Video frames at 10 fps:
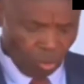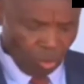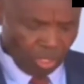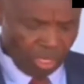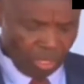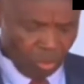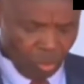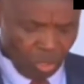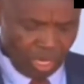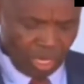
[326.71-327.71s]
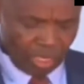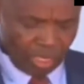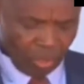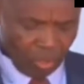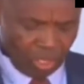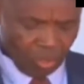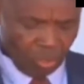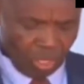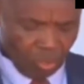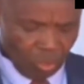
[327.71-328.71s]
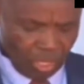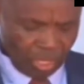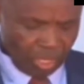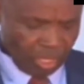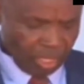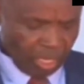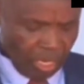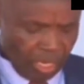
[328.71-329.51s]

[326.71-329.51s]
on the junior secondary school education,